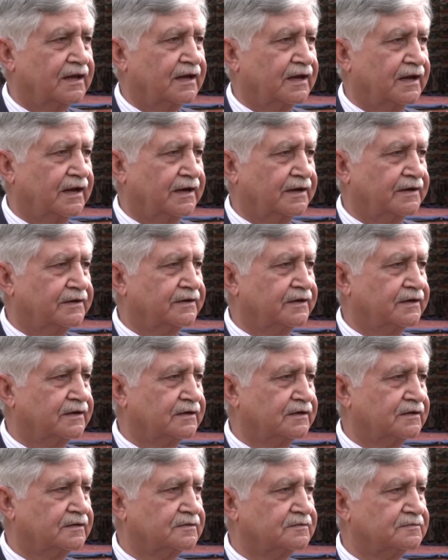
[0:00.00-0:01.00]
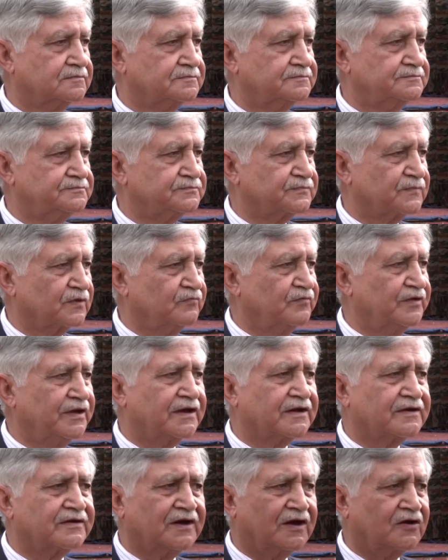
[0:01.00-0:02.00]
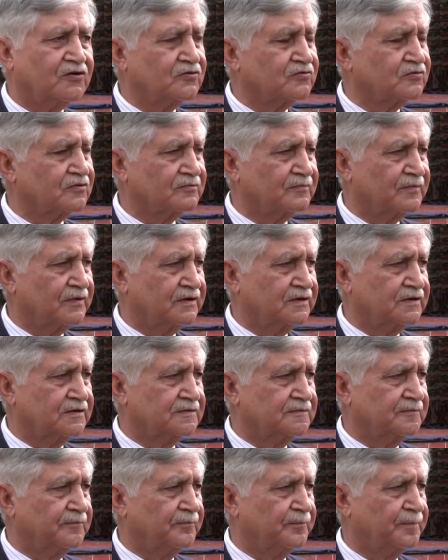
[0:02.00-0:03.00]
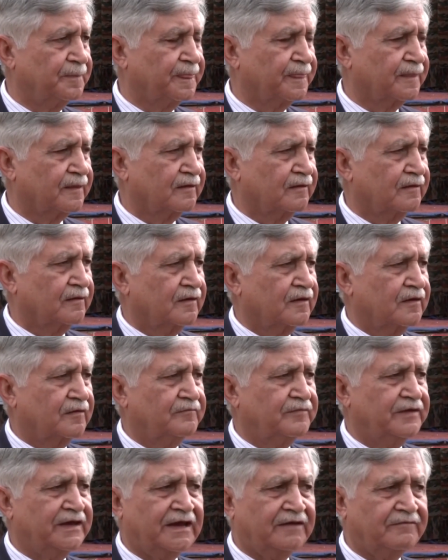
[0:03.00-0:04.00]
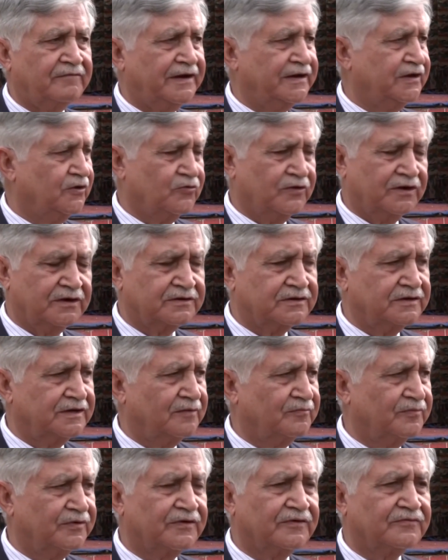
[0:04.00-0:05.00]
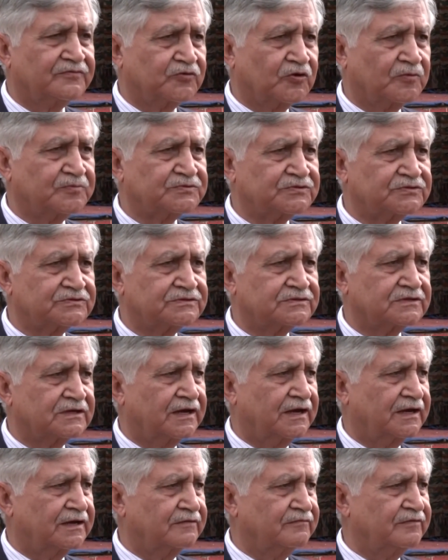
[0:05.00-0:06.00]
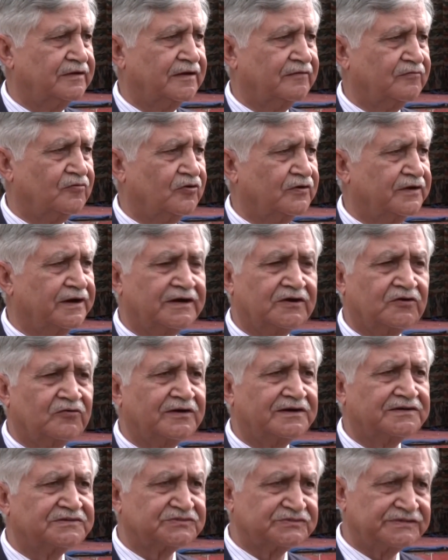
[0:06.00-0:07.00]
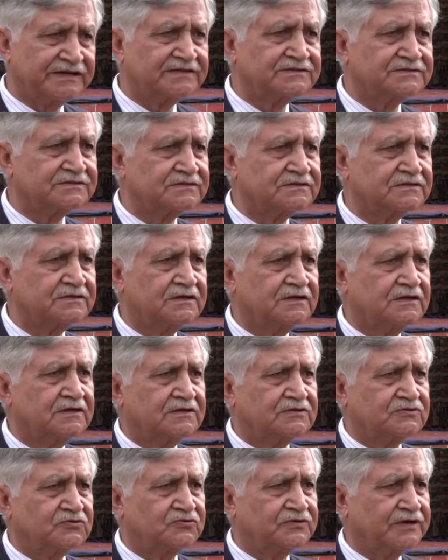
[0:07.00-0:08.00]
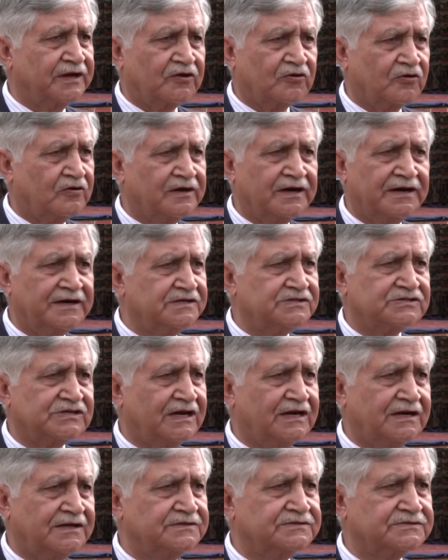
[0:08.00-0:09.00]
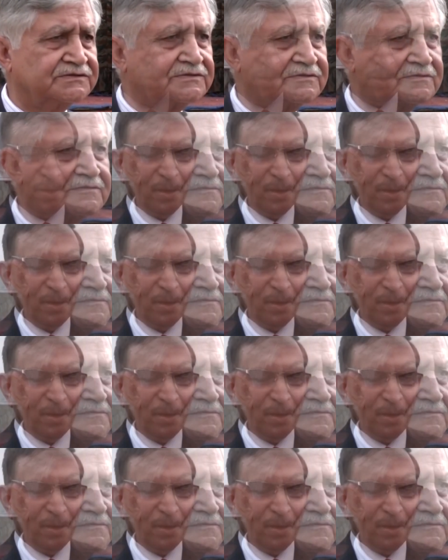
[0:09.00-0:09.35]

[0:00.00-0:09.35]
And we are now, we have adequate number of troops and we have got adequate strength to take on any challenge.